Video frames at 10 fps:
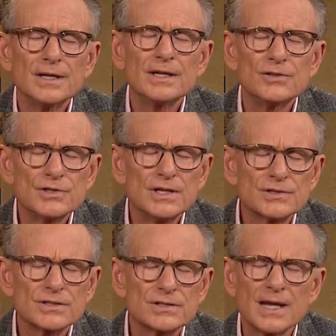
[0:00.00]
in
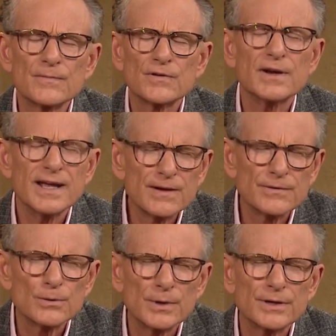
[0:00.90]
Jesus' name for
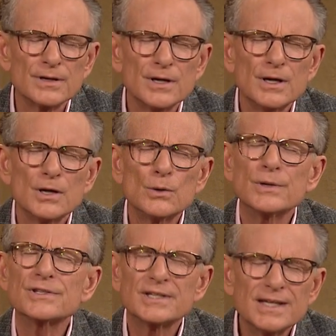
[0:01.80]
everyone who
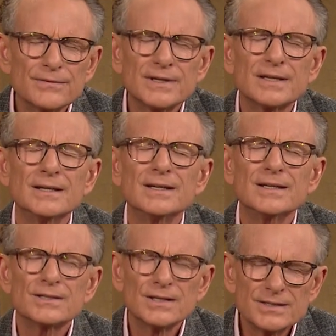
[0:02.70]
is giving
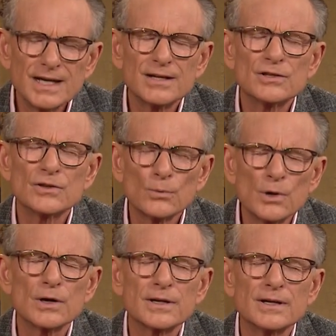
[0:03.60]
today to the
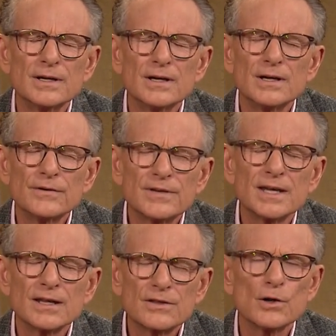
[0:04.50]
work of
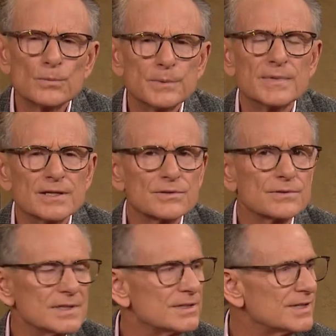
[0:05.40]
Kenneth Copeland
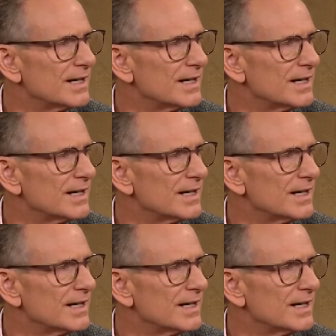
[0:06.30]
Ministries.